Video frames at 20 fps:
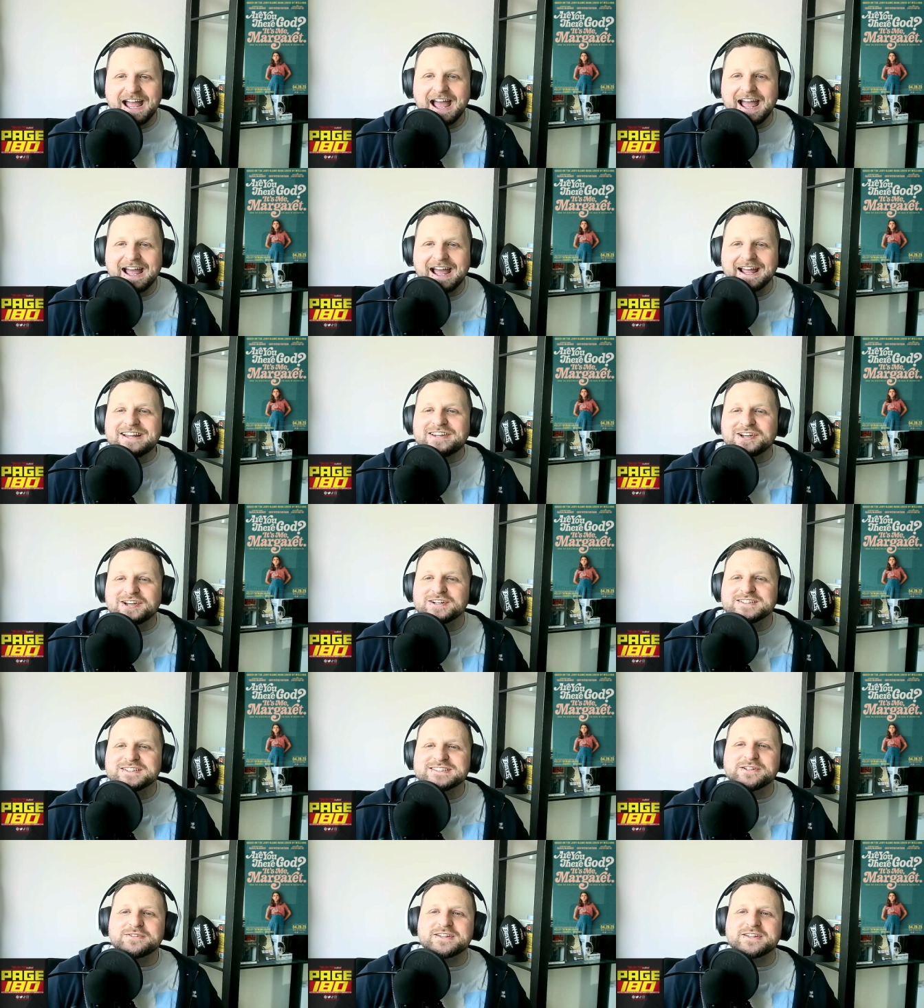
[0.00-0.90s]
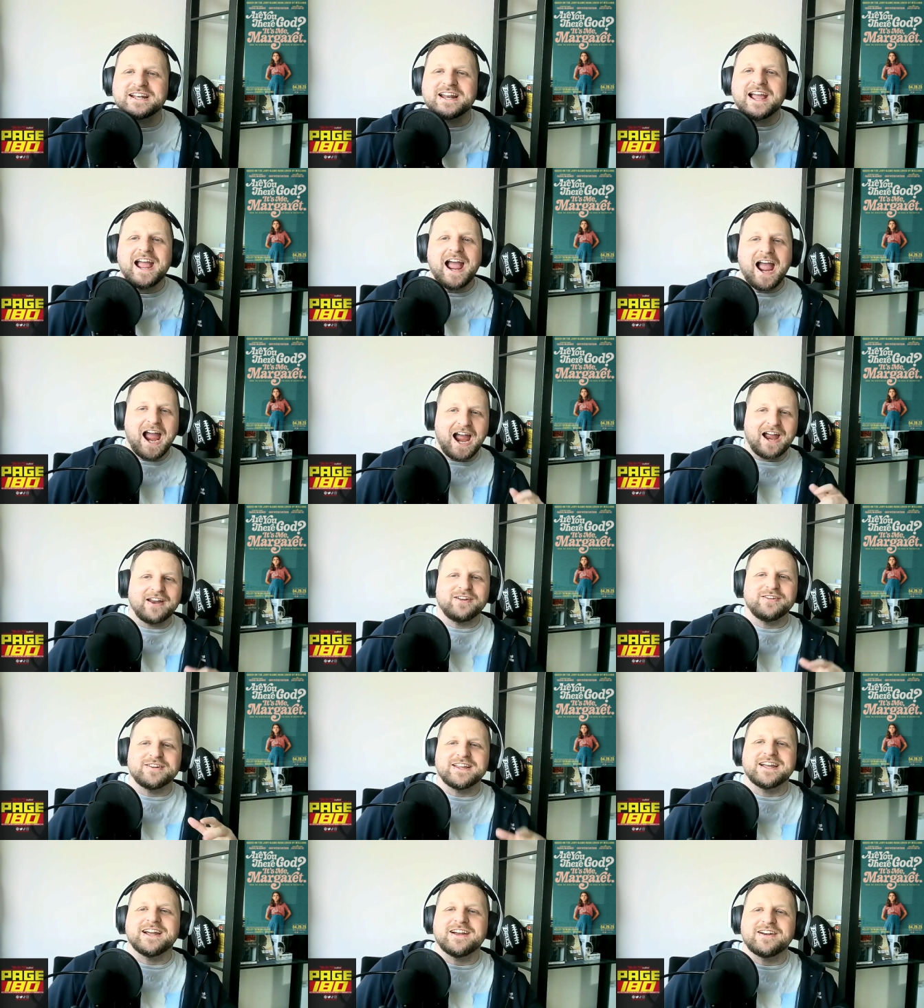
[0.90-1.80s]
Uh, it turns out that Are
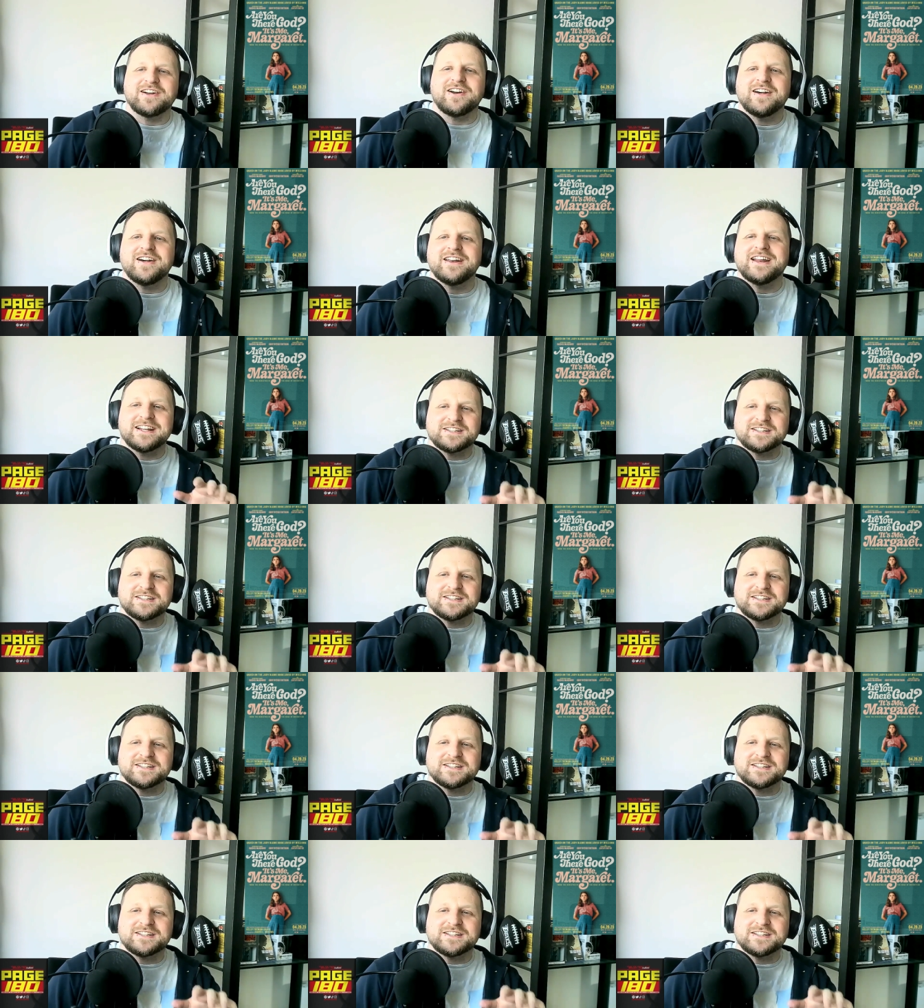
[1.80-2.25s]
You There, God?